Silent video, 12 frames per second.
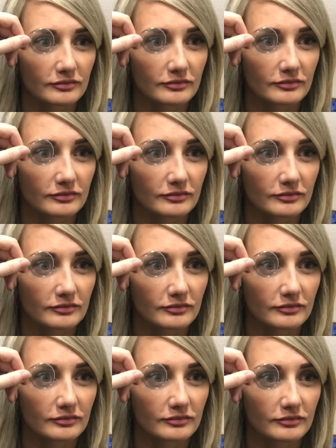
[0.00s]

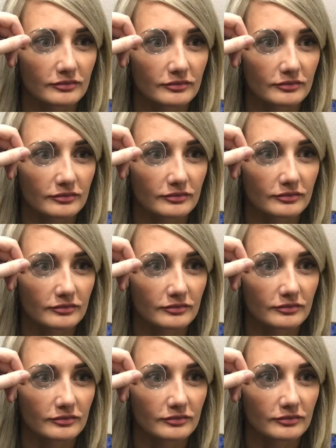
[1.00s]

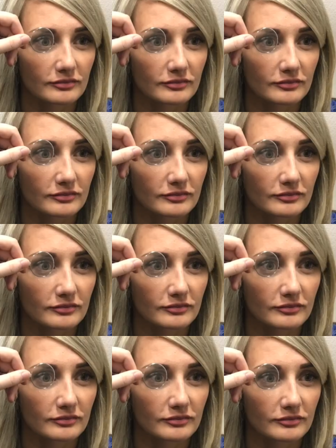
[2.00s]

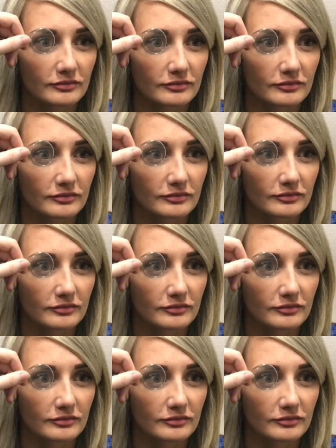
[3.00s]
[no speech]